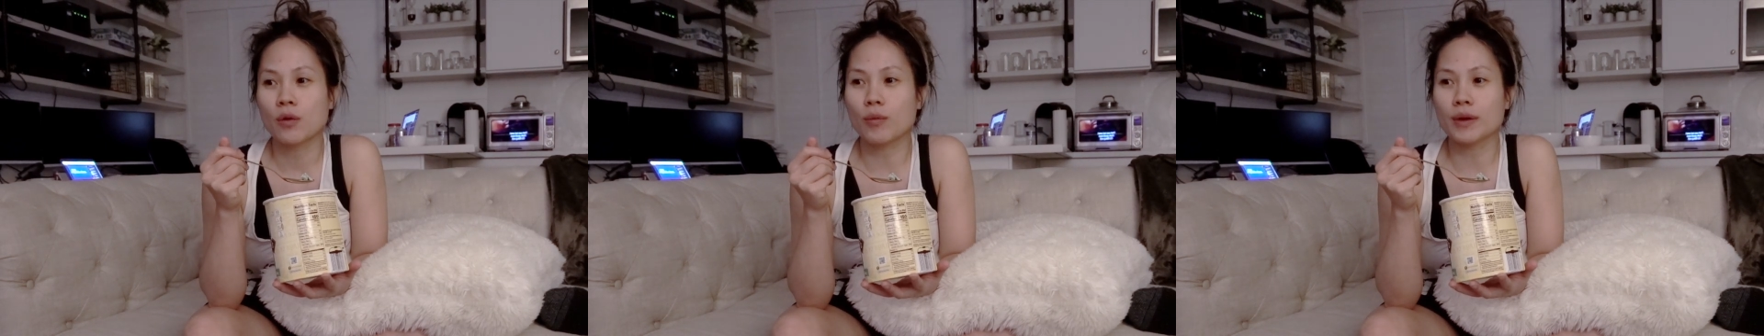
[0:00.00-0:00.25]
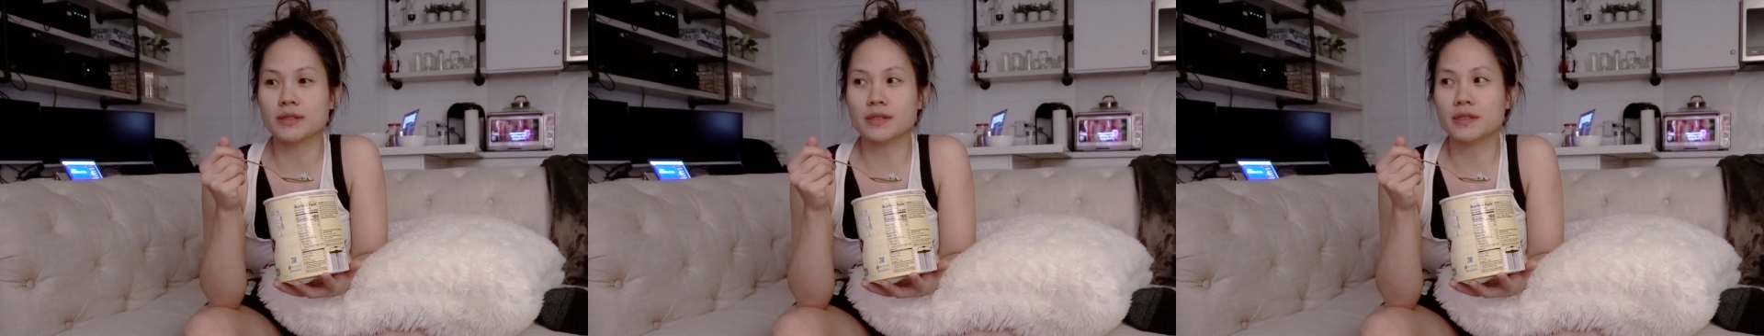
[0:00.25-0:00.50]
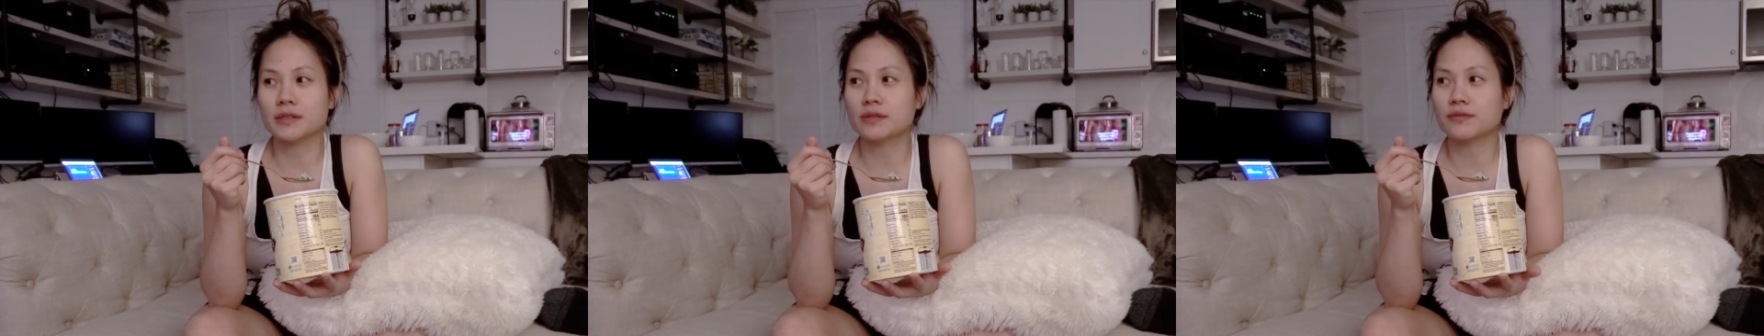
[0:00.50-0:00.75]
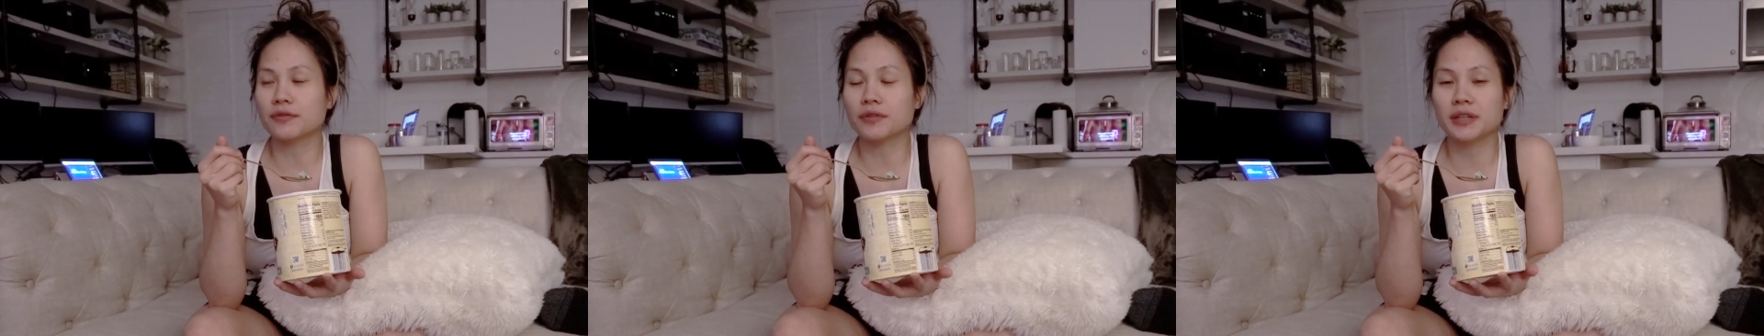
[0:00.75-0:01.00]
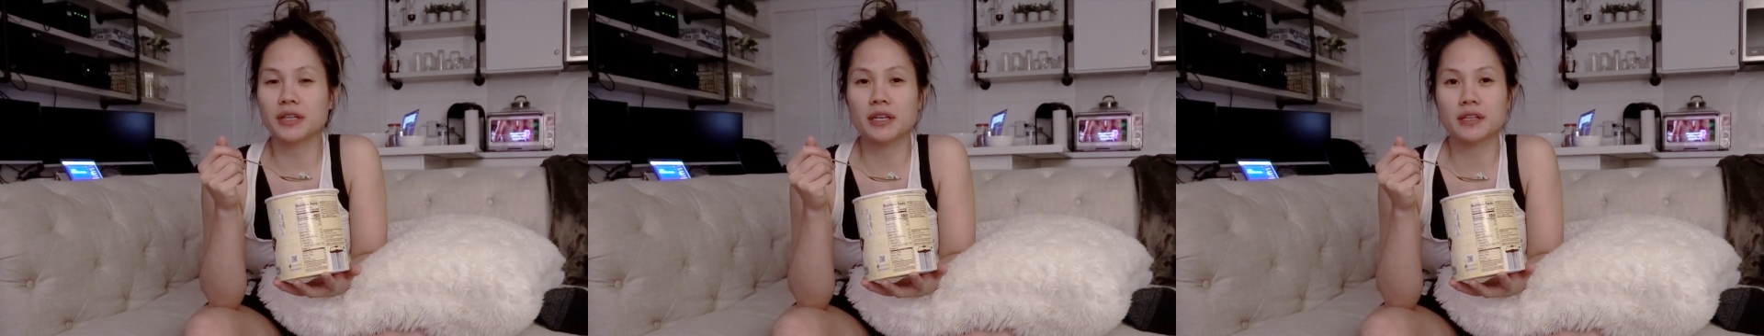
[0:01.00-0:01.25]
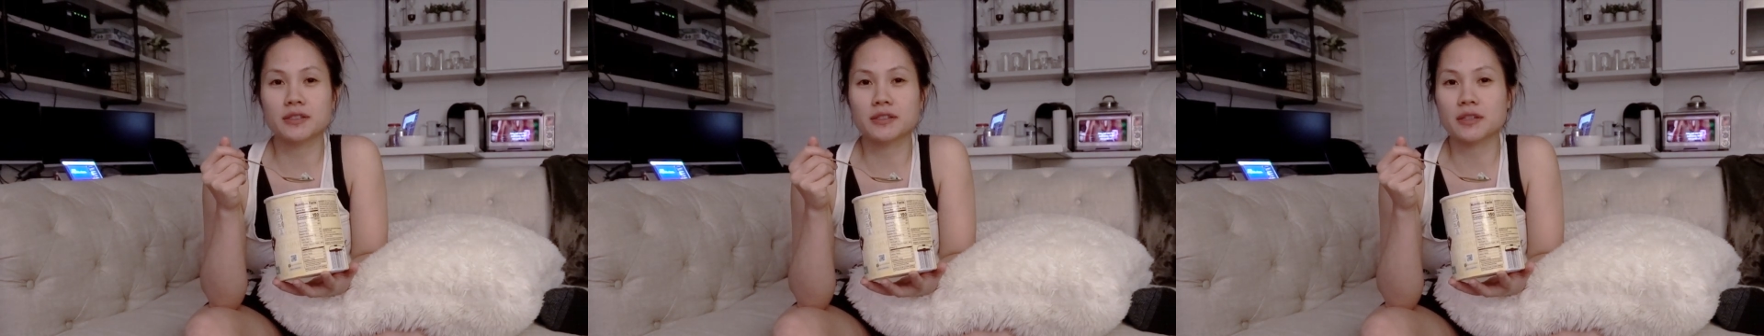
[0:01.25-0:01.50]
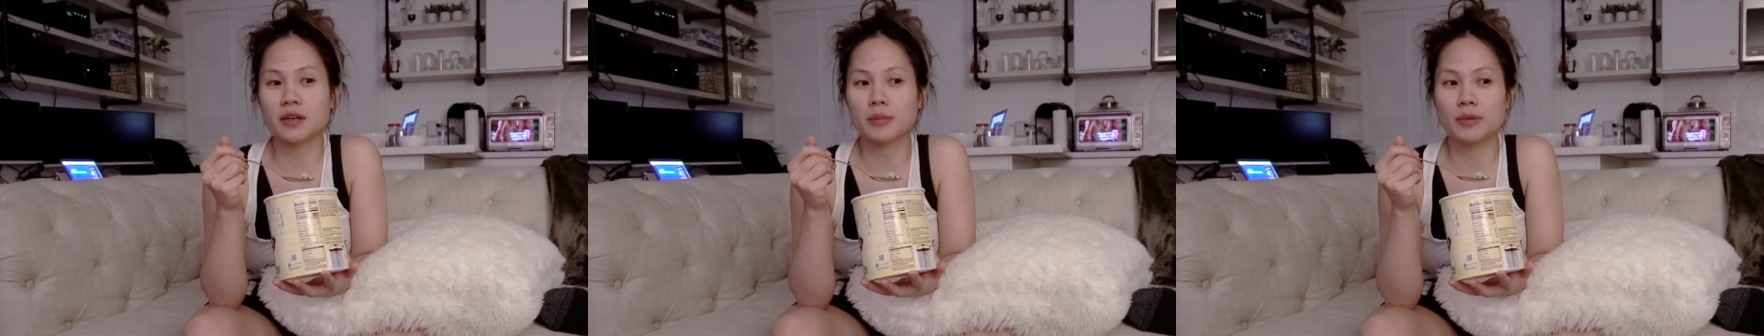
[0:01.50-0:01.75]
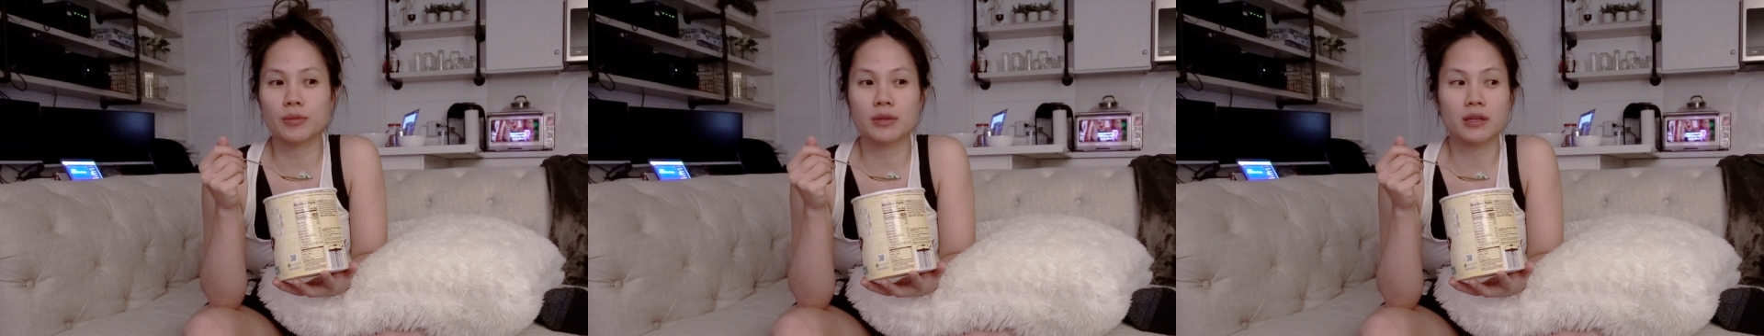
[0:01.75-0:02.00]
once he's free, he can just come
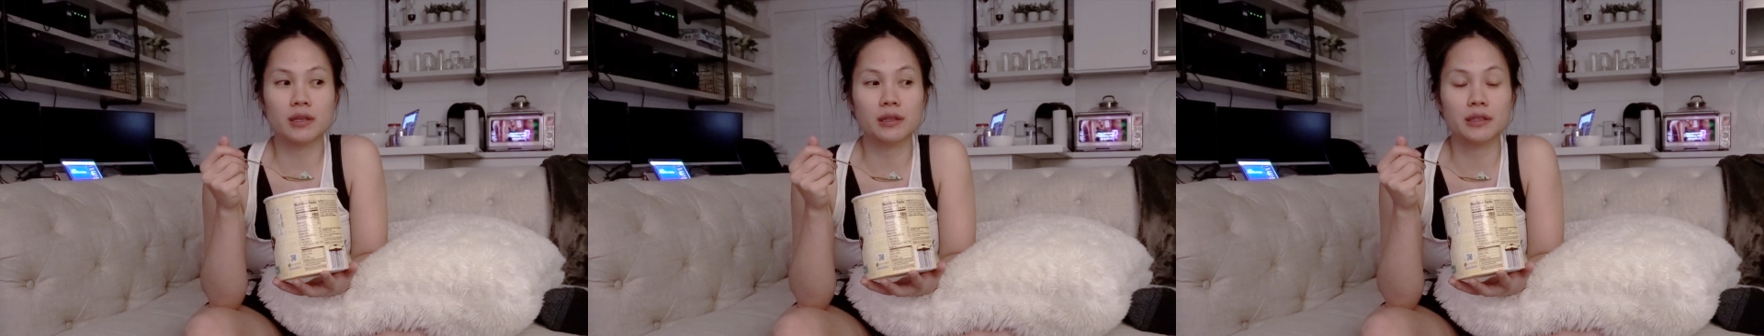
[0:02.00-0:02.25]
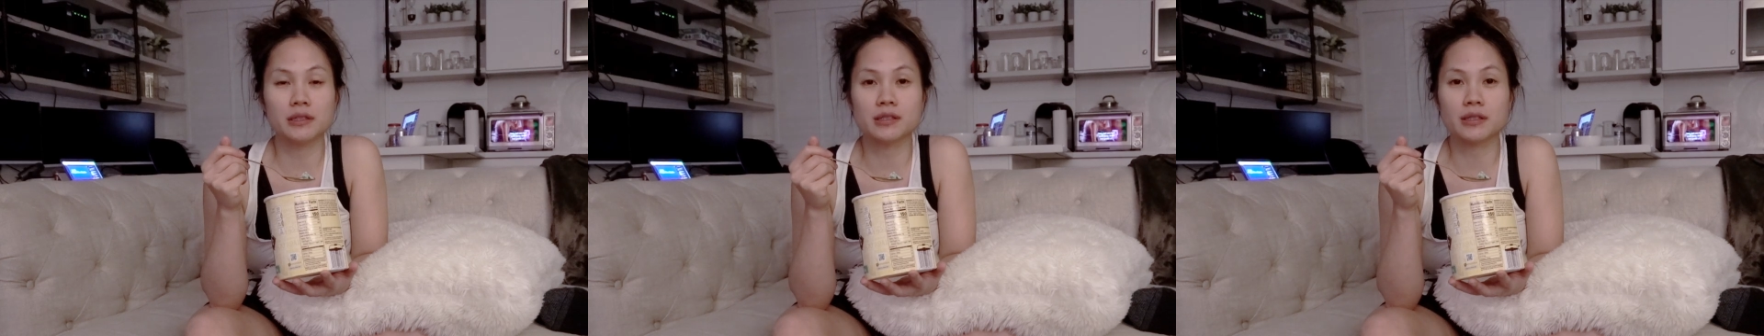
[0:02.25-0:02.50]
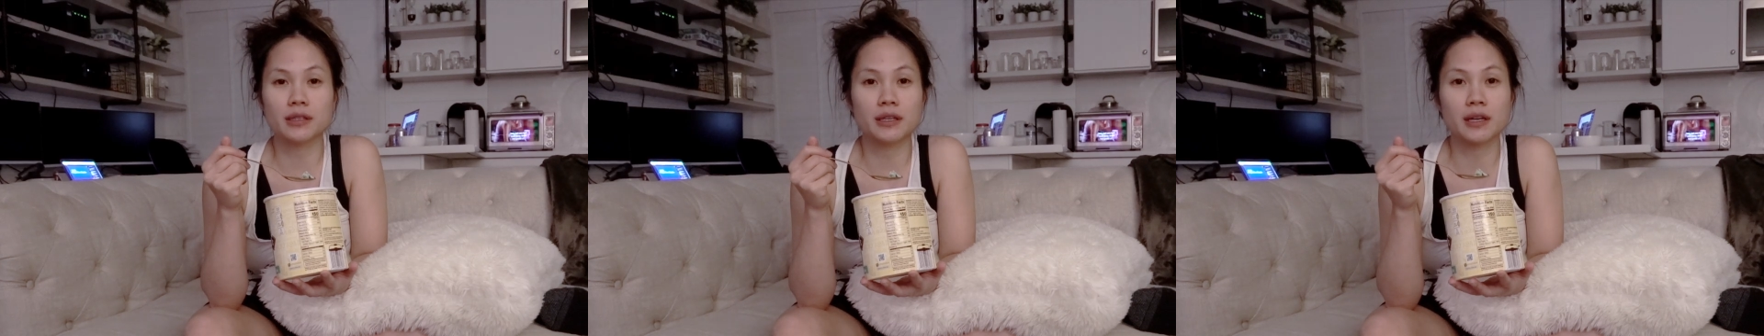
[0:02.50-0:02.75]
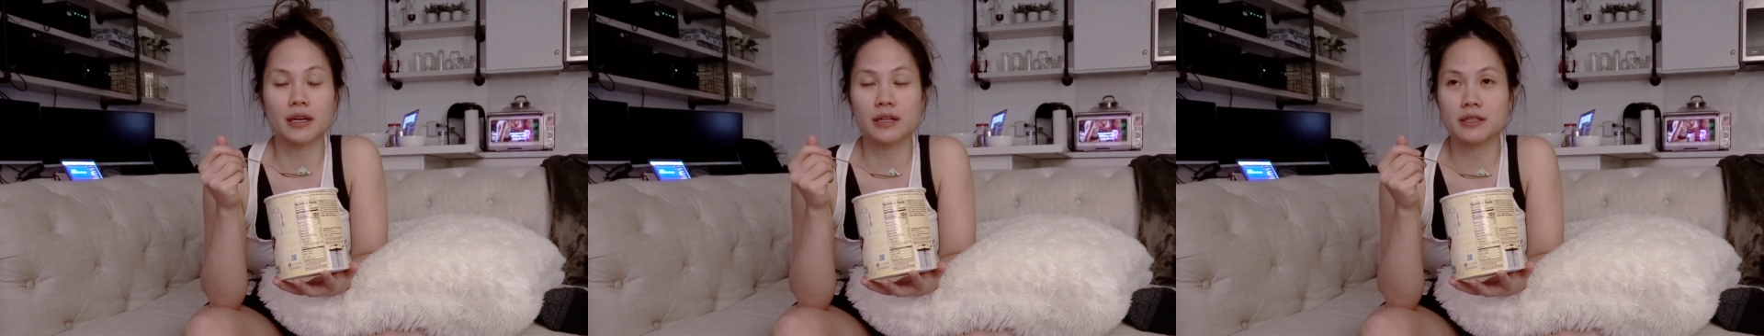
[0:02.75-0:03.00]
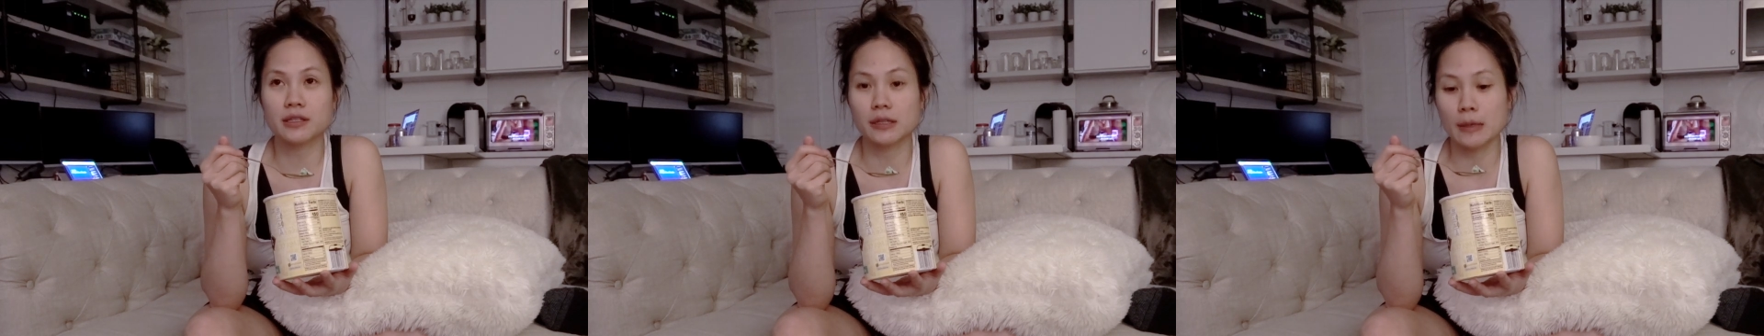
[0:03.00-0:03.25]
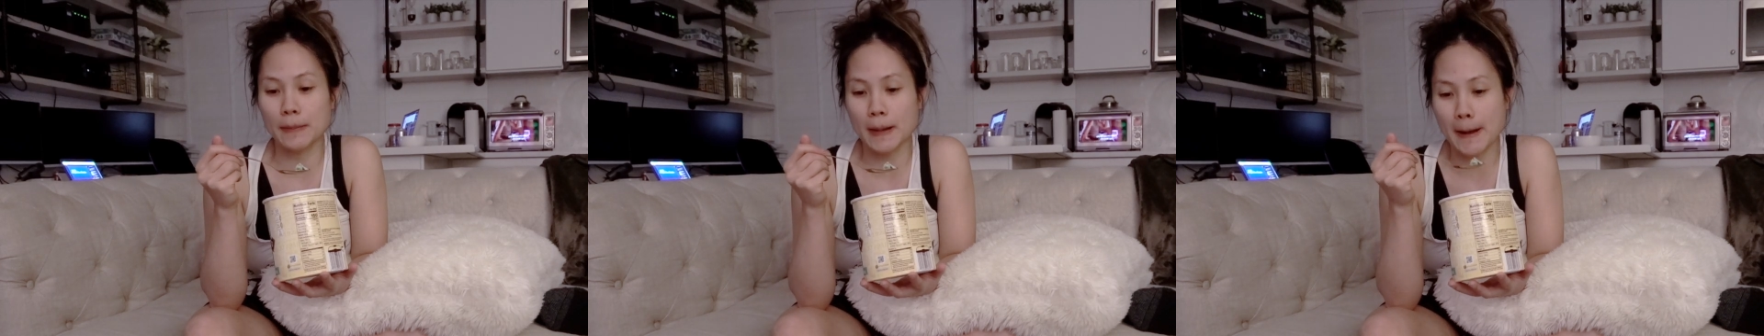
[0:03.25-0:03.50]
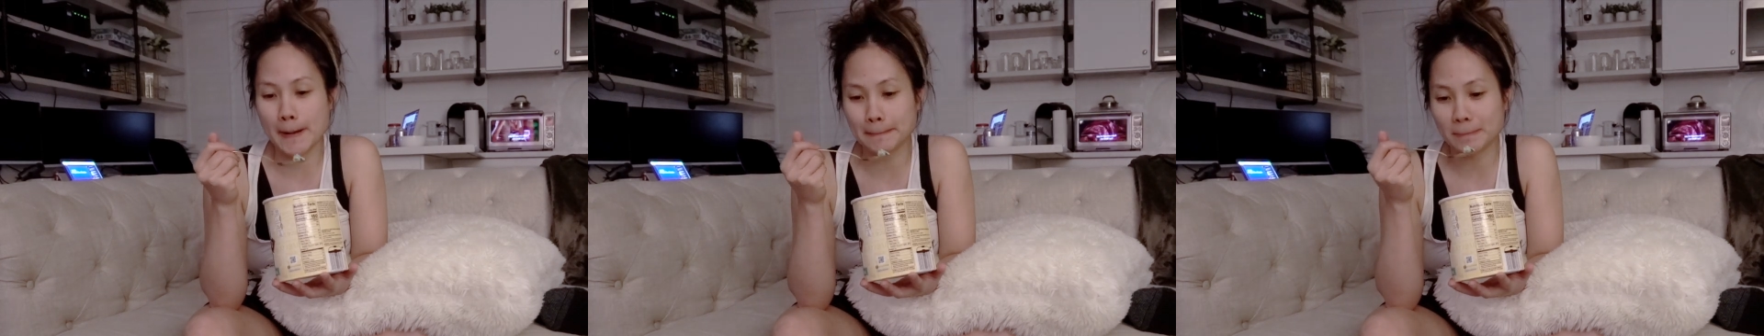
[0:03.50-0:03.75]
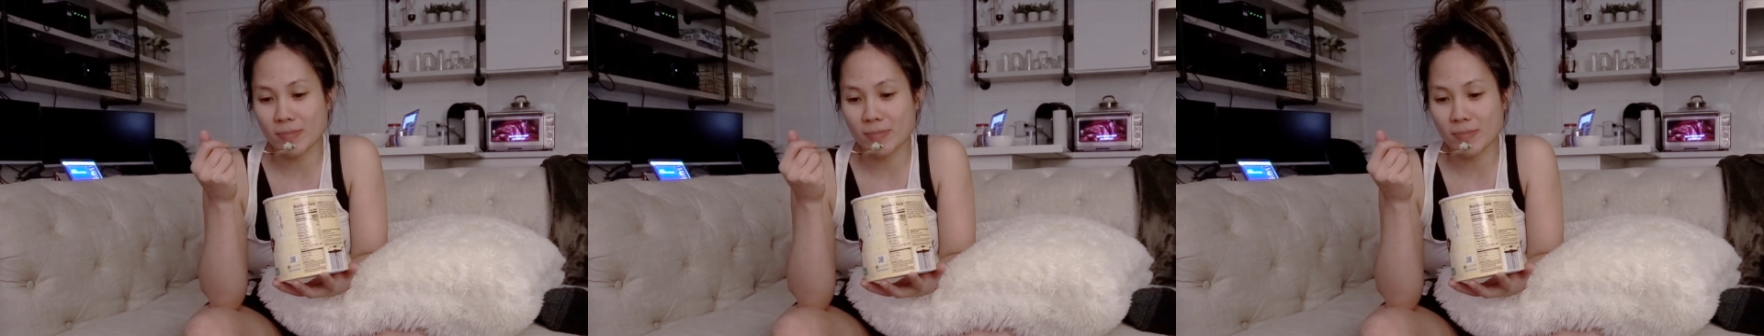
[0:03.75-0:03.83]
in with a clean slate kind of deal. But